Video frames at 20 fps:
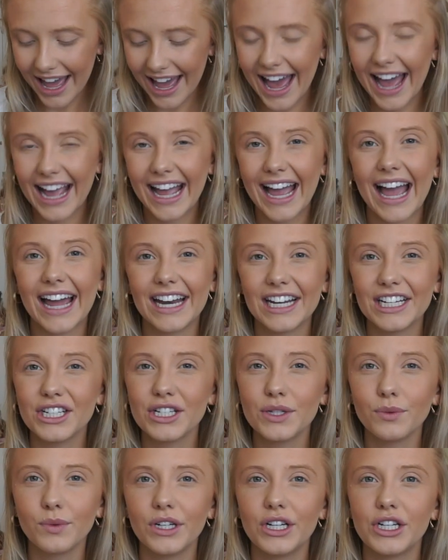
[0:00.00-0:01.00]
I kind of
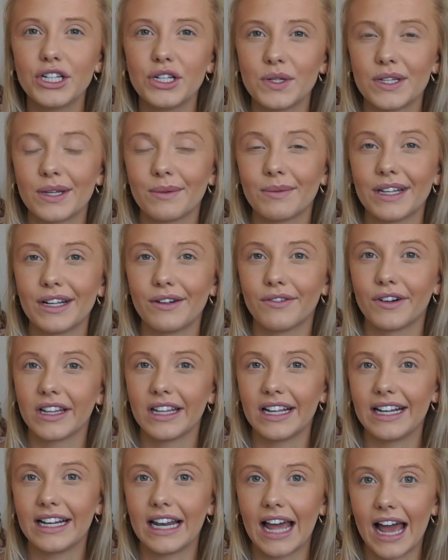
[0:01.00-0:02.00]
just want to do something
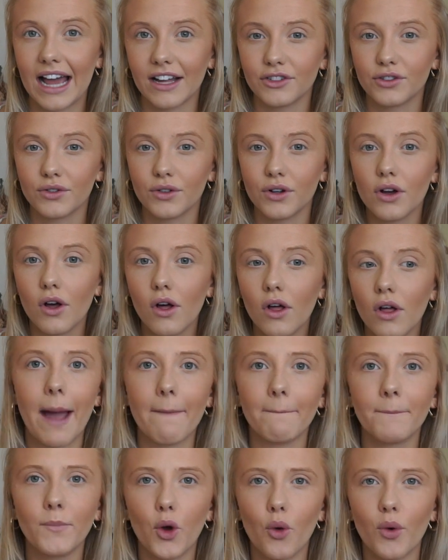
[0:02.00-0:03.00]
really natural.
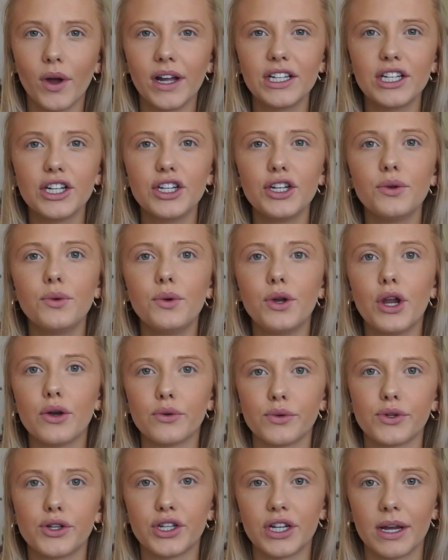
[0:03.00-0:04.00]
I'm going to do
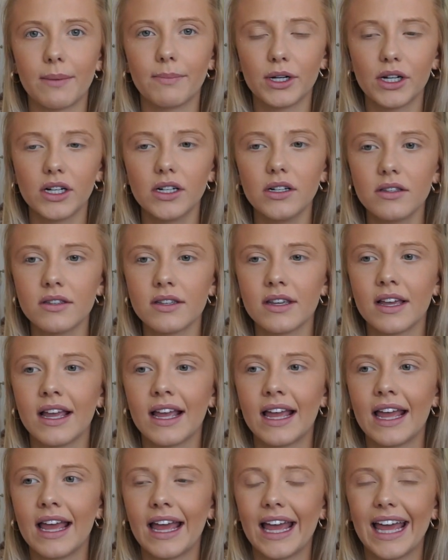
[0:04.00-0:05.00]
no shimmers
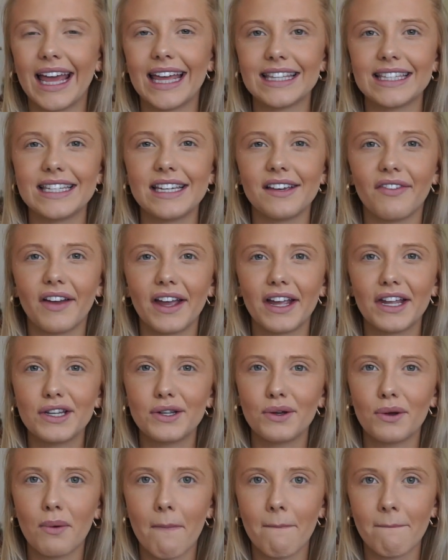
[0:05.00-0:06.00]
and see if I can
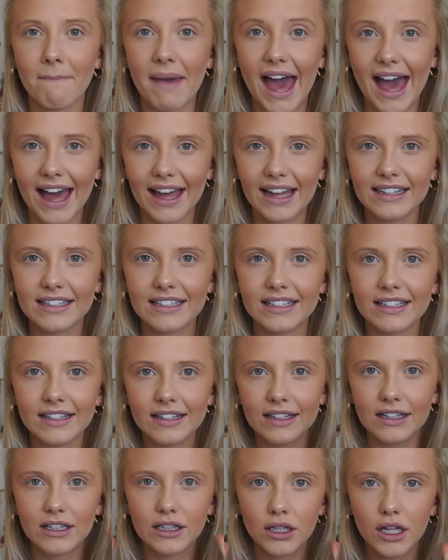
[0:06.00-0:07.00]
do a matte
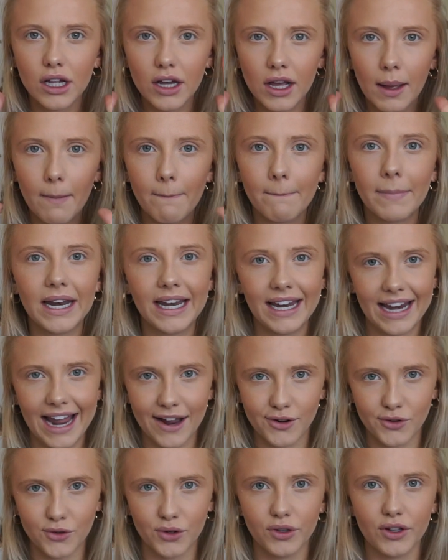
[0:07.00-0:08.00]
look, but
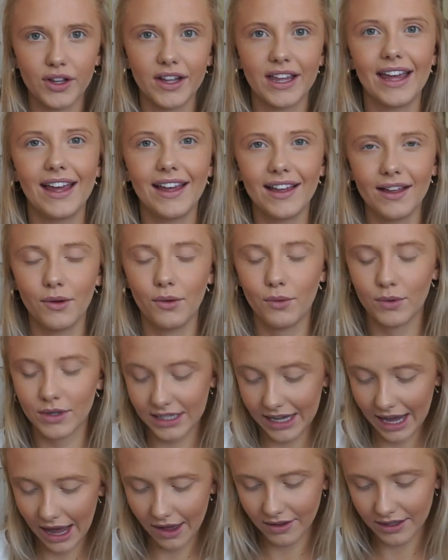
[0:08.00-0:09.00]
natural looking. We'll
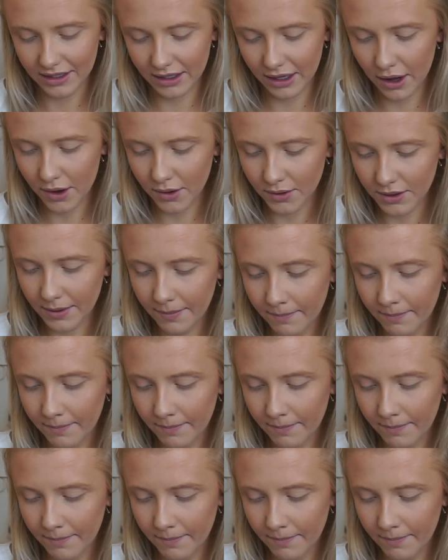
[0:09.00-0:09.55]
see how this goes.